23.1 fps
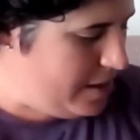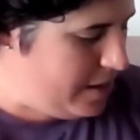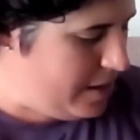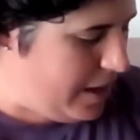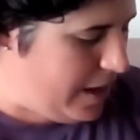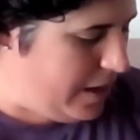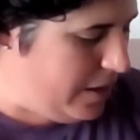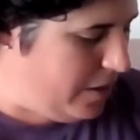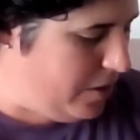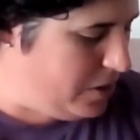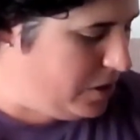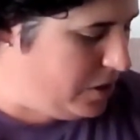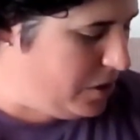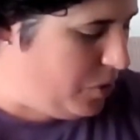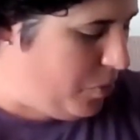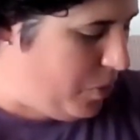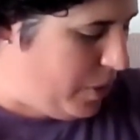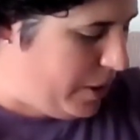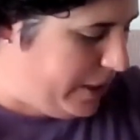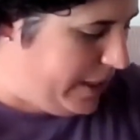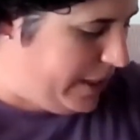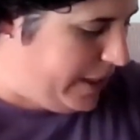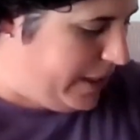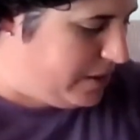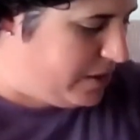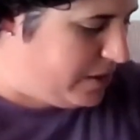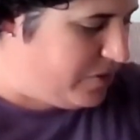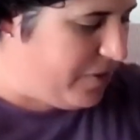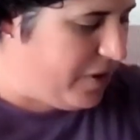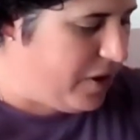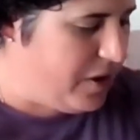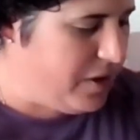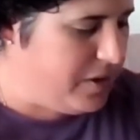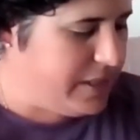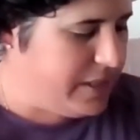I also want to get as
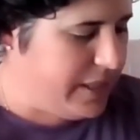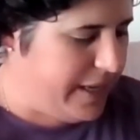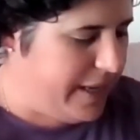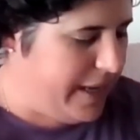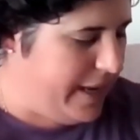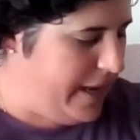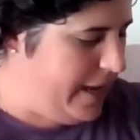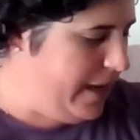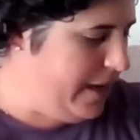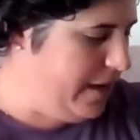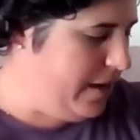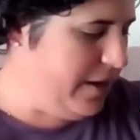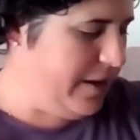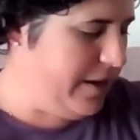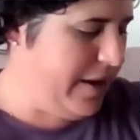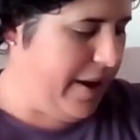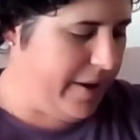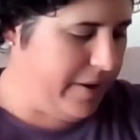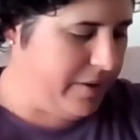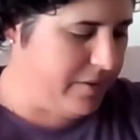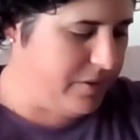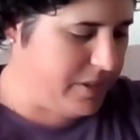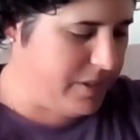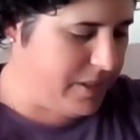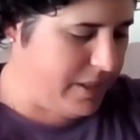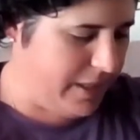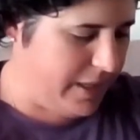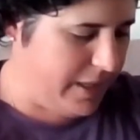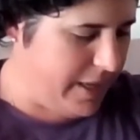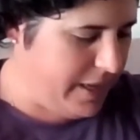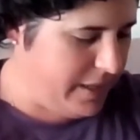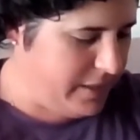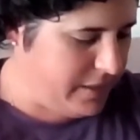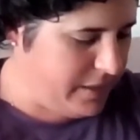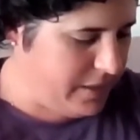far as I can on Anchors of the
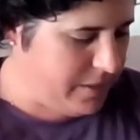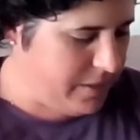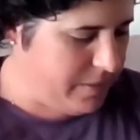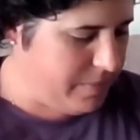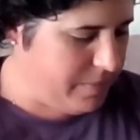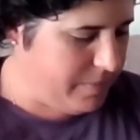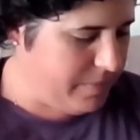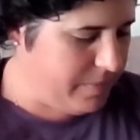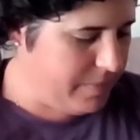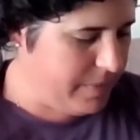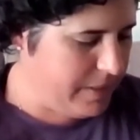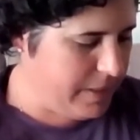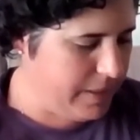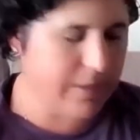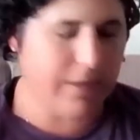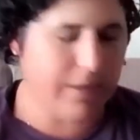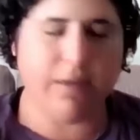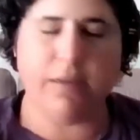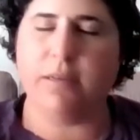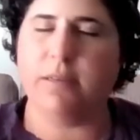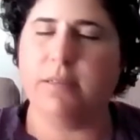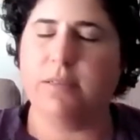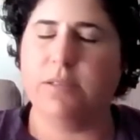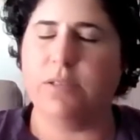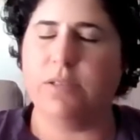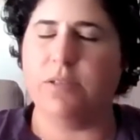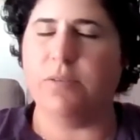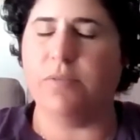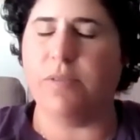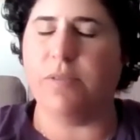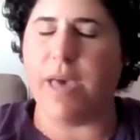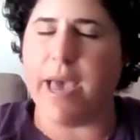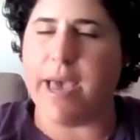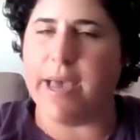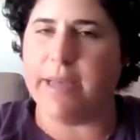Kingdom, do
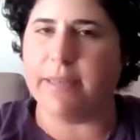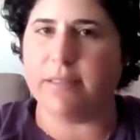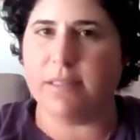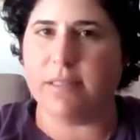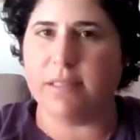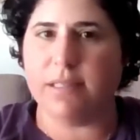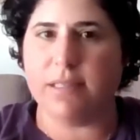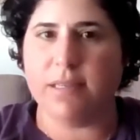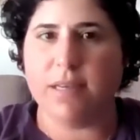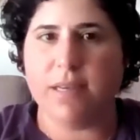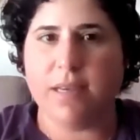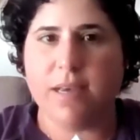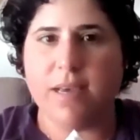that.